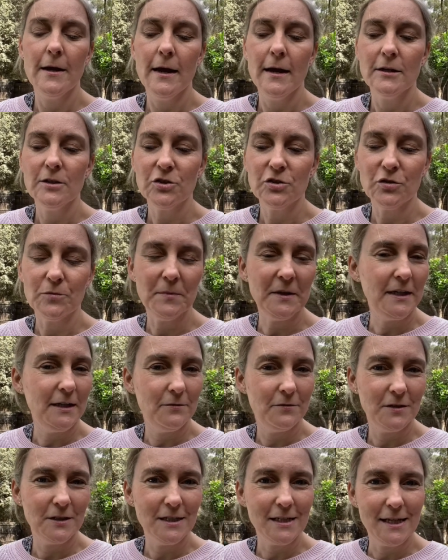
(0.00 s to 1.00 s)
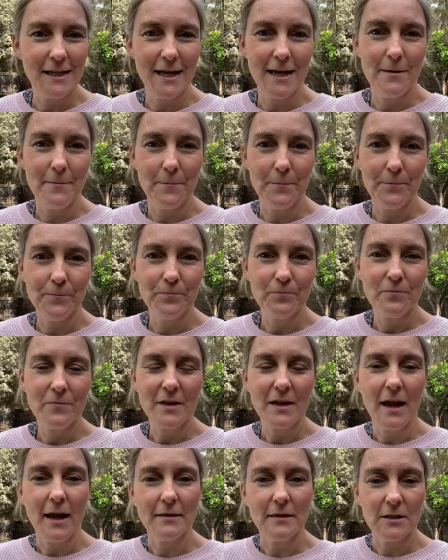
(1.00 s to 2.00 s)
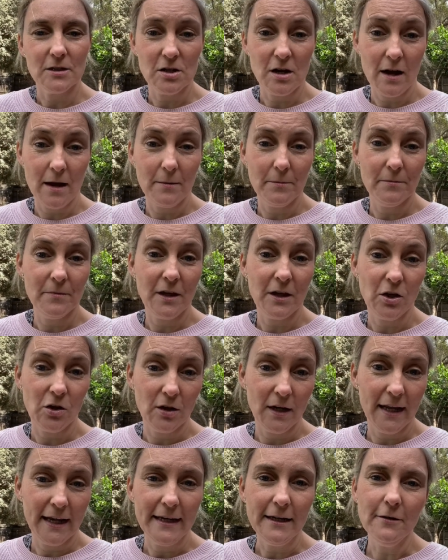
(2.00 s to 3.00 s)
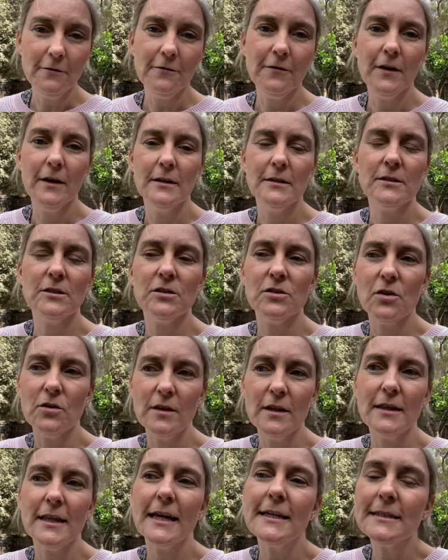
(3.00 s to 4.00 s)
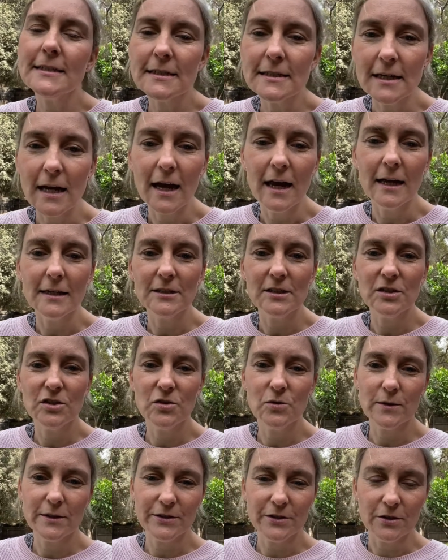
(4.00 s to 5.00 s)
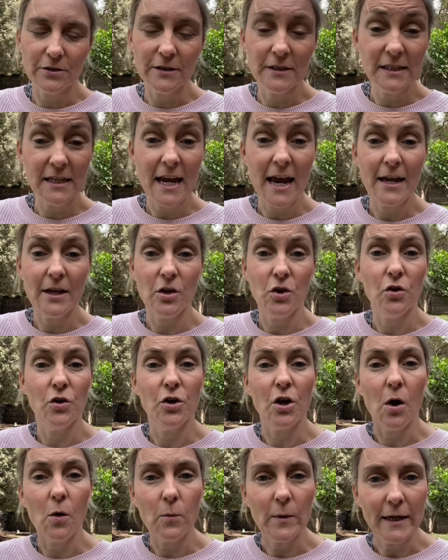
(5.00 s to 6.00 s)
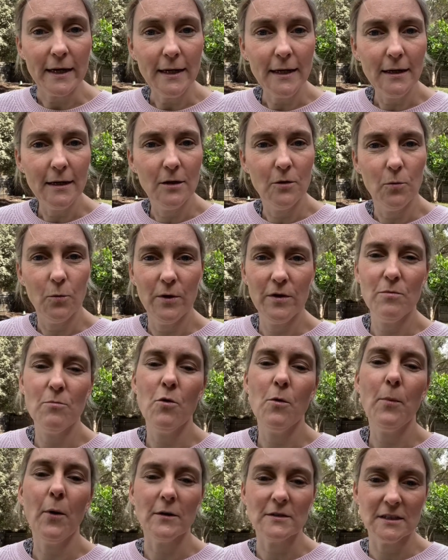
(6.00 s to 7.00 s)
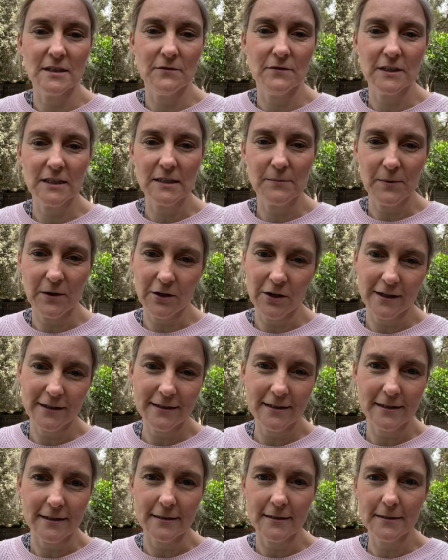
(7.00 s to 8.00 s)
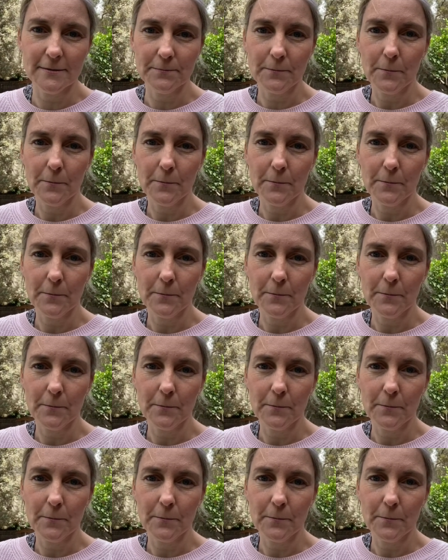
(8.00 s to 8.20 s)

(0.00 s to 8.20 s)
should be given to them at the time that you leave, so that they start to associate you going with more positive experiences.